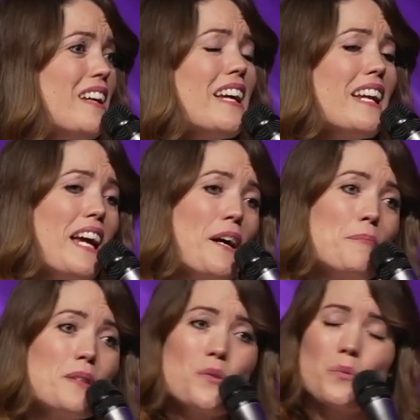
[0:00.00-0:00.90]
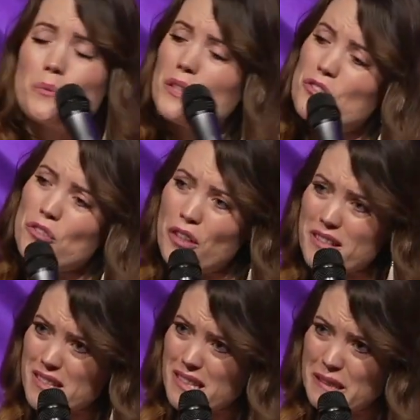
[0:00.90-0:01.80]
It happens when we
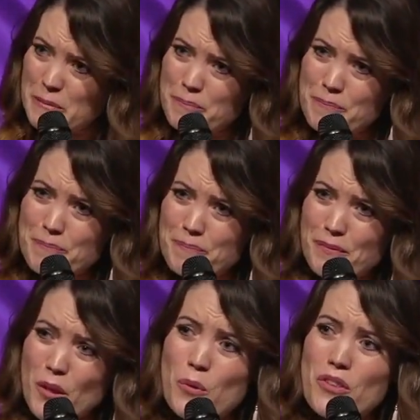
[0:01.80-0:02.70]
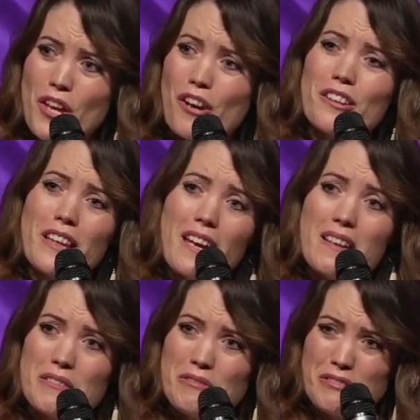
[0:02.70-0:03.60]
trust him with our
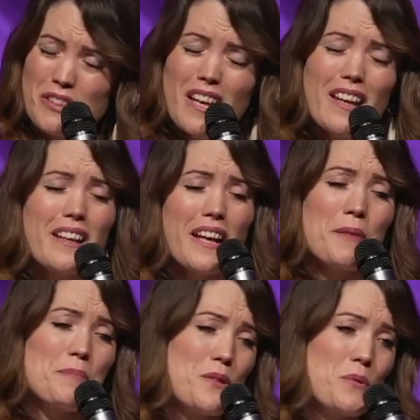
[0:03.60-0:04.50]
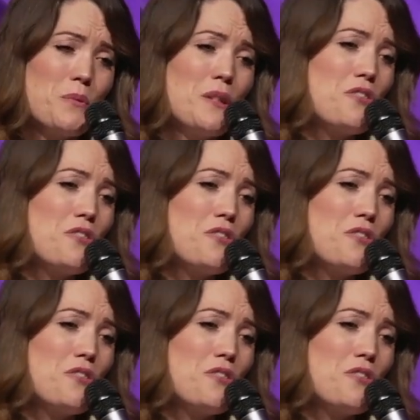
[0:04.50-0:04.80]
life. It happens when we